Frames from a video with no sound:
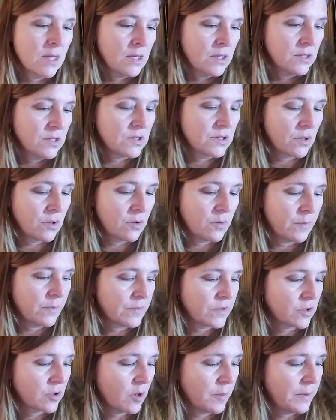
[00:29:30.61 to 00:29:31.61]
So
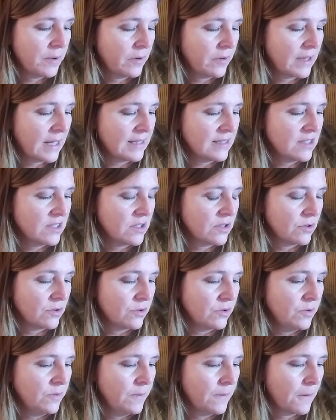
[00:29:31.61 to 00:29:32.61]
Scorpio, that's
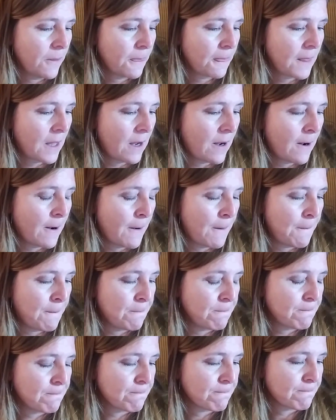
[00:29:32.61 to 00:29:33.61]
you.
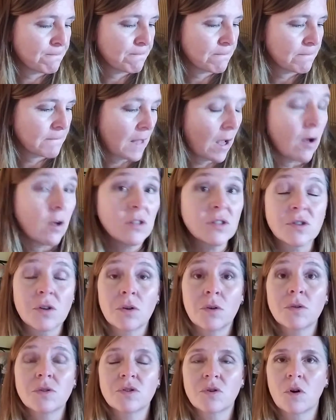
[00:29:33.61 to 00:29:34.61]
Um,
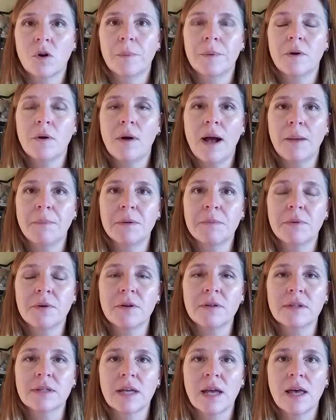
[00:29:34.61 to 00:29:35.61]
also, Scorpio, happy
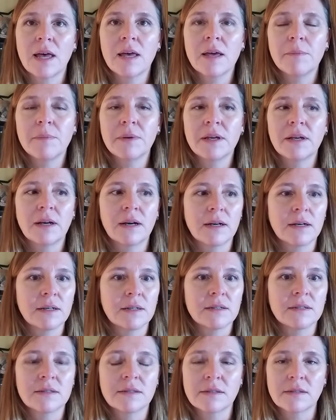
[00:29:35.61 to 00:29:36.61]
birthday
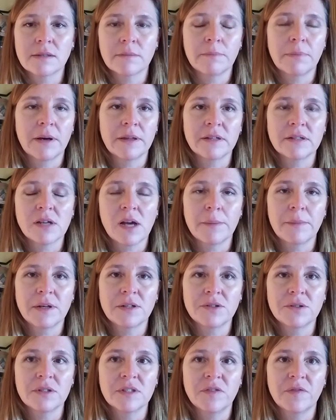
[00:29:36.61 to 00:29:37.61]
because by the time I
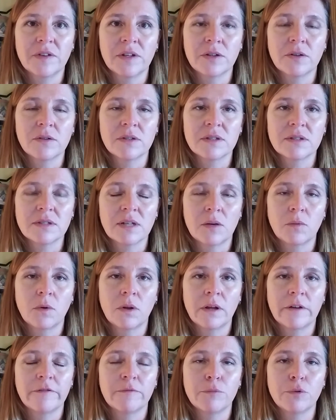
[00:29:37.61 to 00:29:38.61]
do this video, the sun will
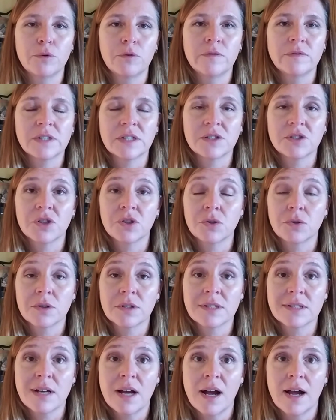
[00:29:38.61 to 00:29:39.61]
have moved into your
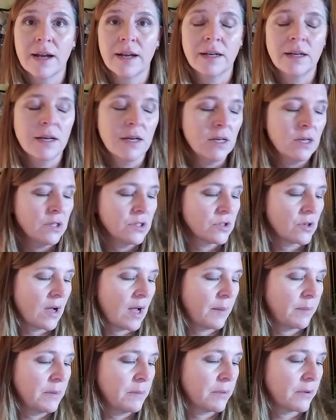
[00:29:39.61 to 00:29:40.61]
sign. So
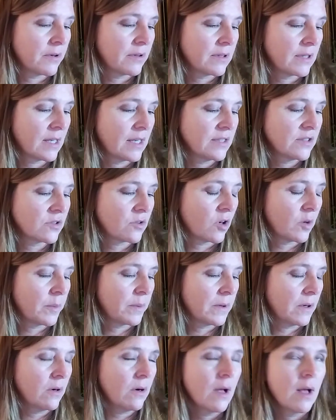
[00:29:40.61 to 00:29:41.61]
happy birthday,
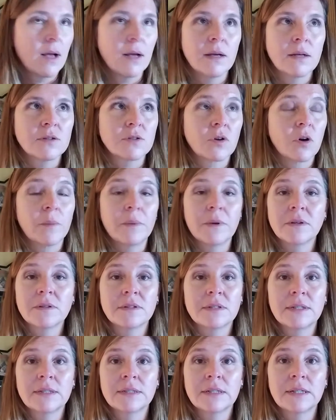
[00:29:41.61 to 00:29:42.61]
Scorpio. Scorpio
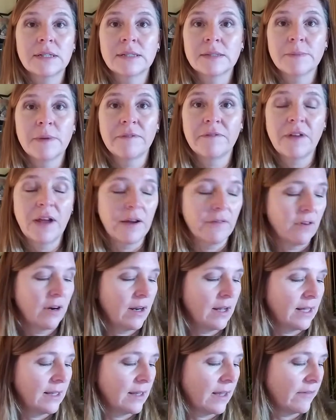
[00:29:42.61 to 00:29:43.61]
season is my favorite.
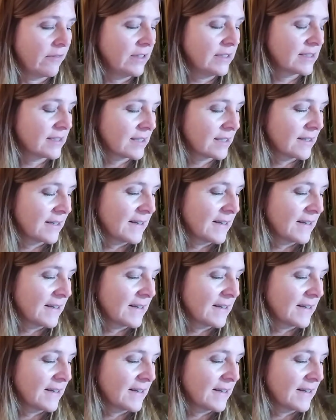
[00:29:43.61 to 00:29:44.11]
I love it.